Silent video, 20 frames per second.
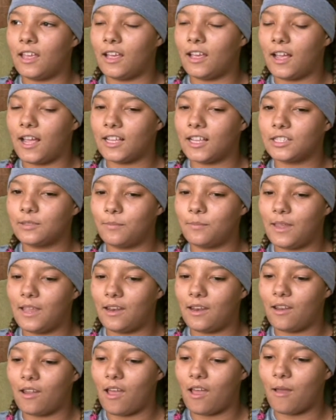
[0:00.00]
It has
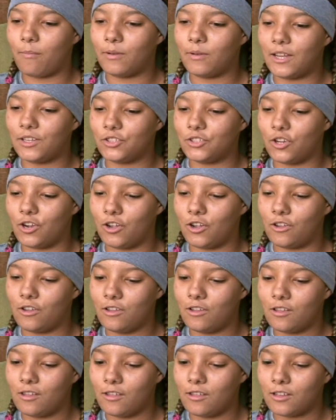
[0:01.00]
been a pleasure.
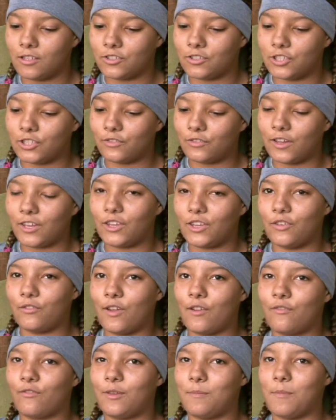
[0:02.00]
Just thank you
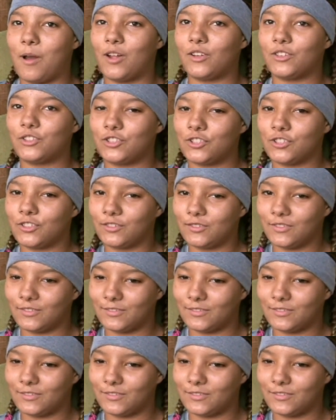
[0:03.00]
very much.